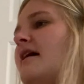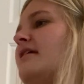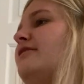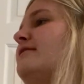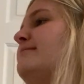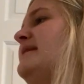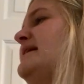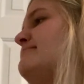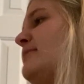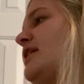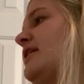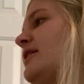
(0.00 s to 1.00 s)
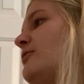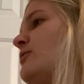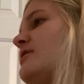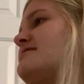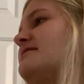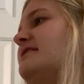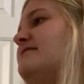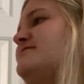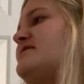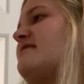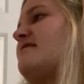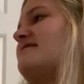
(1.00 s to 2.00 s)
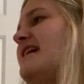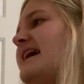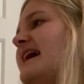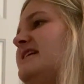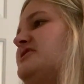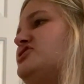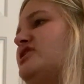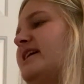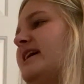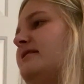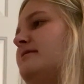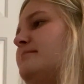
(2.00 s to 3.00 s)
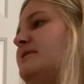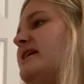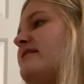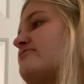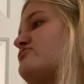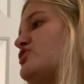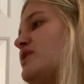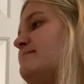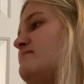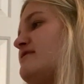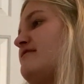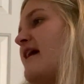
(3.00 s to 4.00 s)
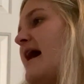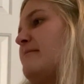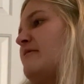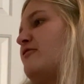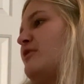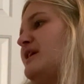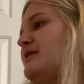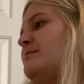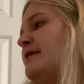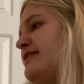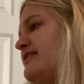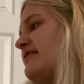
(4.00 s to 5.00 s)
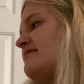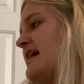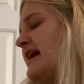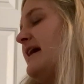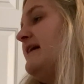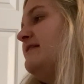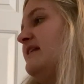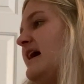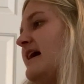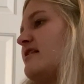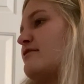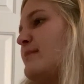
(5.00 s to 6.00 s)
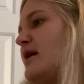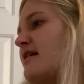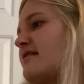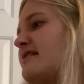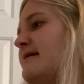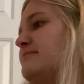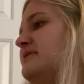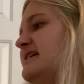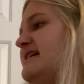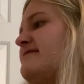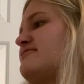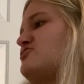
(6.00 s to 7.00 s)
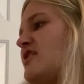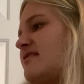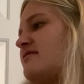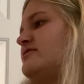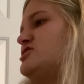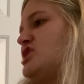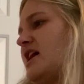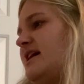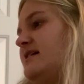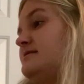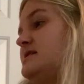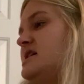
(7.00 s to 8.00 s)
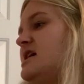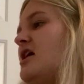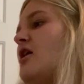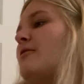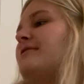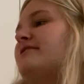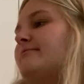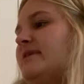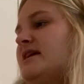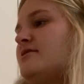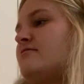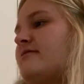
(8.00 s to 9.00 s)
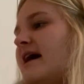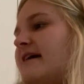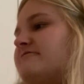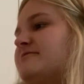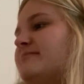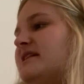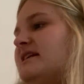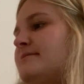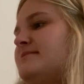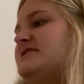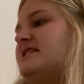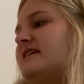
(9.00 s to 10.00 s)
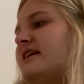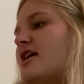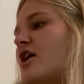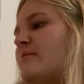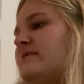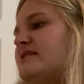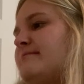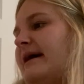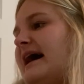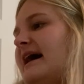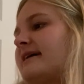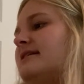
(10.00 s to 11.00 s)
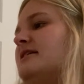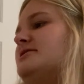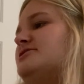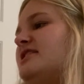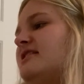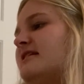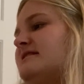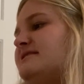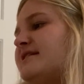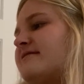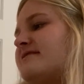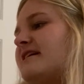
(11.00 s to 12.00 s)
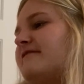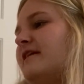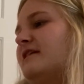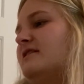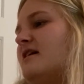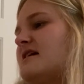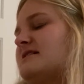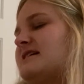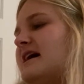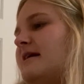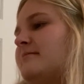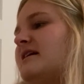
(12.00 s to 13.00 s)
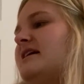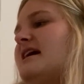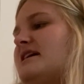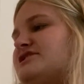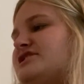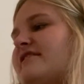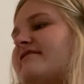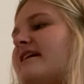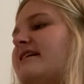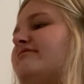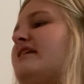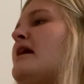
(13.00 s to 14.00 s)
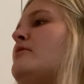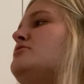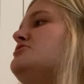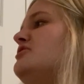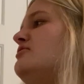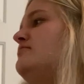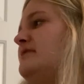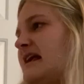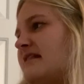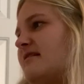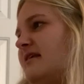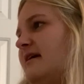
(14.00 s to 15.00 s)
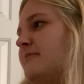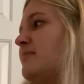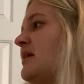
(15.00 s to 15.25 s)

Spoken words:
The meat market will deliver a steak and a chicken. Please trim the fat before you put the steak in the icebox, and please dress the chicken. When the meat arrived, Amelia Bedelia opened the bag. She looked at the steak for a long time. Yes, she said, that will do nicely.